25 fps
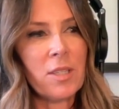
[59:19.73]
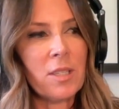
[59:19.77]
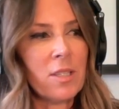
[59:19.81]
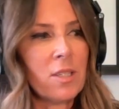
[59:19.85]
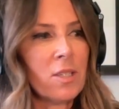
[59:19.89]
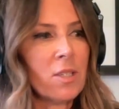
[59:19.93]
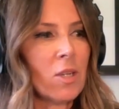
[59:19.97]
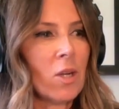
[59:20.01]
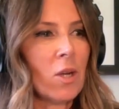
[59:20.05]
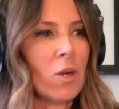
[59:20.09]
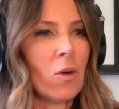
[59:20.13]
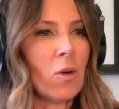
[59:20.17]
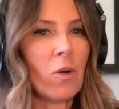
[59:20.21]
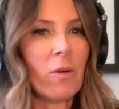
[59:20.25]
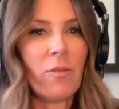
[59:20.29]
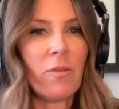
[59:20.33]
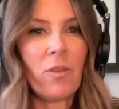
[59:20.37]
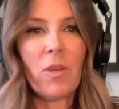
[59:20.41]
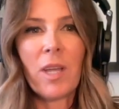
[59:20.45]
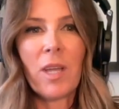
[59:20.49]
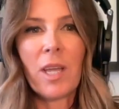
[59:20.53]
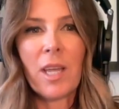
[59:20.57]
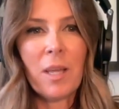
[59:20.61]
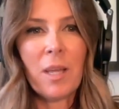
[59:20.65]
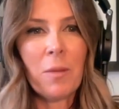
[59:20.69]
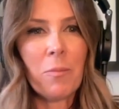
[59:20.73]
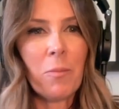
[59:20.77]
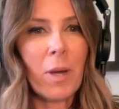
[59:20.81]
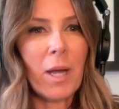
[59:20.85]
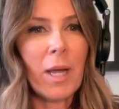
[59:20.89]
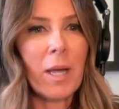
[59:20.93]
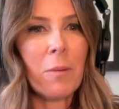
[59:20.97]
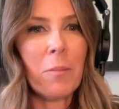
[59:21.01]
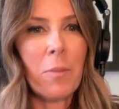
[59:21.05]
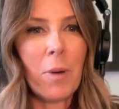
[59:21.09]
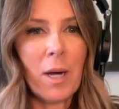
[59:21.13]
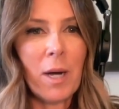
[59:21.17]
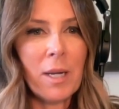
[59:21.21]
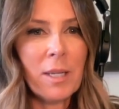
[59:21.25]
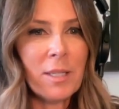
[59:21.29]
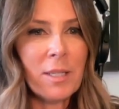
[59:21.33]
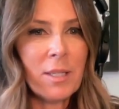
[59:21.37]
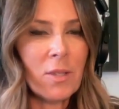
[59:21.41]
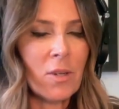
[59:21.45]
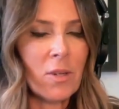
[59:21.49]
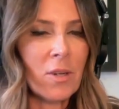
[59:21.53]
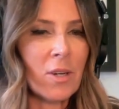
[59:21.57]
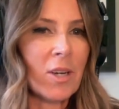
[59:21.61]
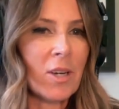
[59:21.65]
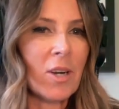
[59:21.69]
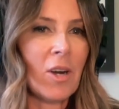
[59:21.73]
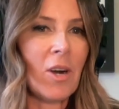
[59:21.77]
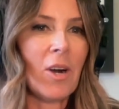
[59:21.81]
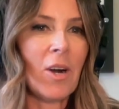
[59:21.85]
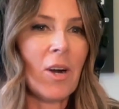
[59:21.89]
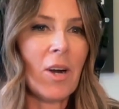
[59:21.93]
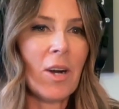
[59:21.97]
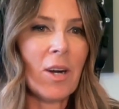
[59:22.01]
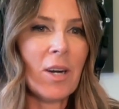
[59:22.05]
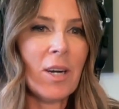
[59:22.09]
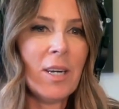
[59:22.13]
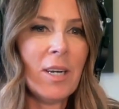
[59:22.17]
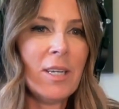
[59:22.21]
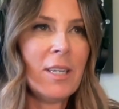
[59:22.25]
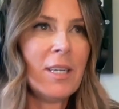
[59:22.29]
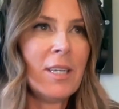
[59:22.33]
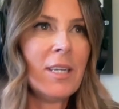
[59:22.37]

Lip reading: and so if you get hit by a bus or a car,